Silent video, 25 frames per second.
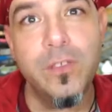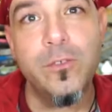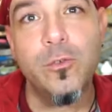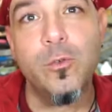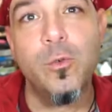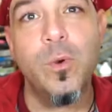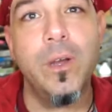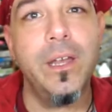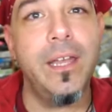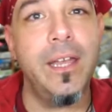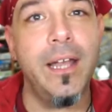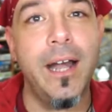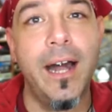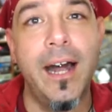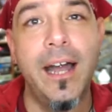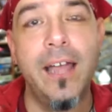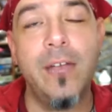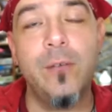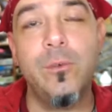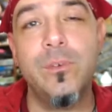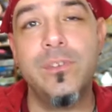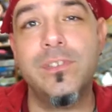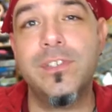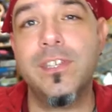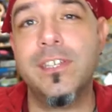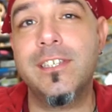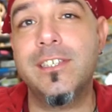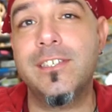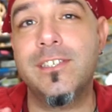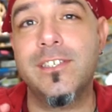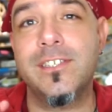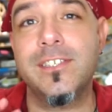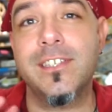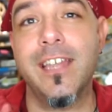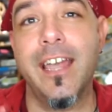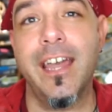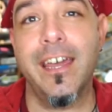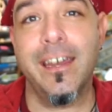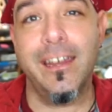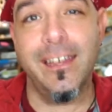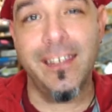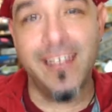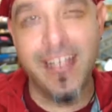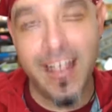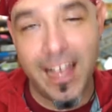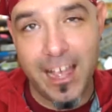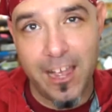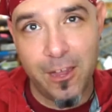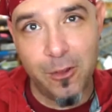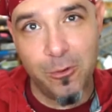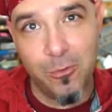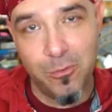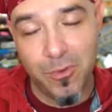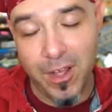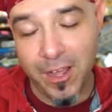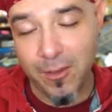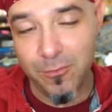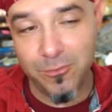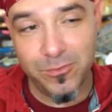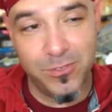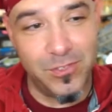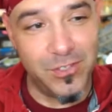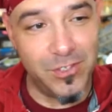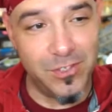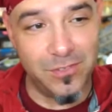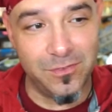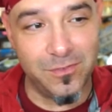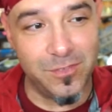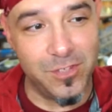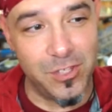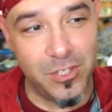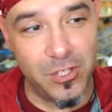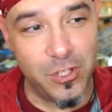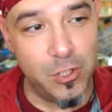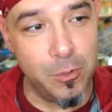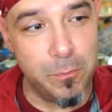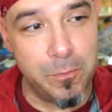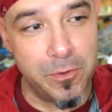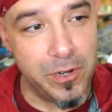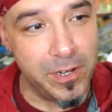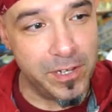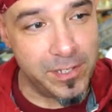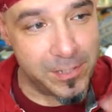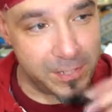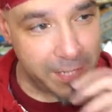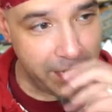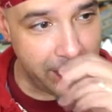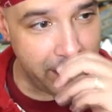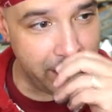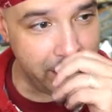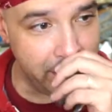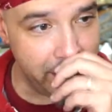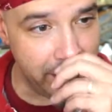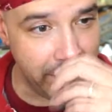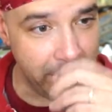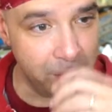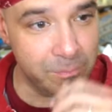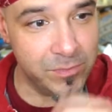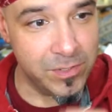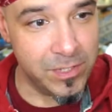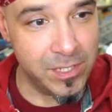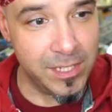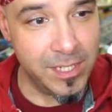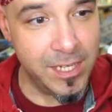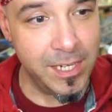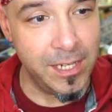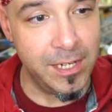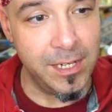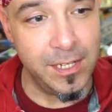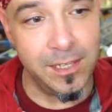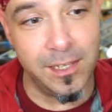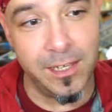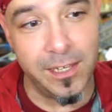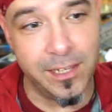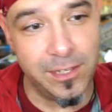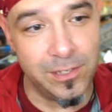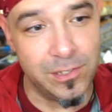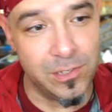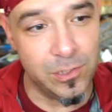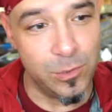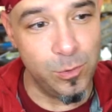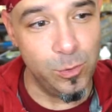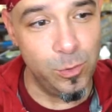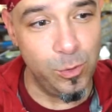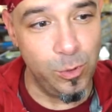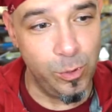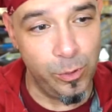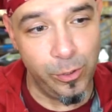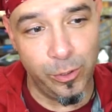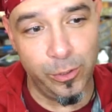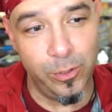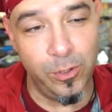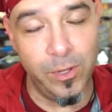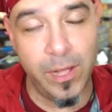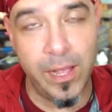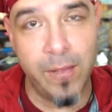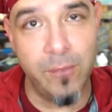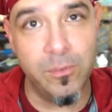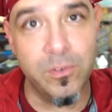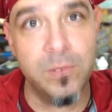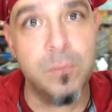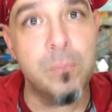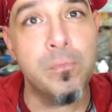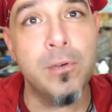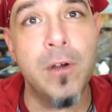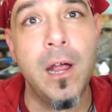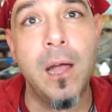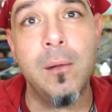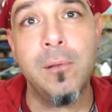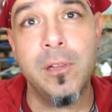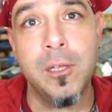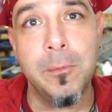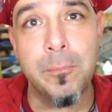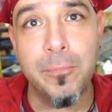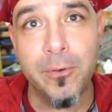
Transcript: Either way, I was ecstatic. I was super excited. I was giddy like a schoolgirl. I was probably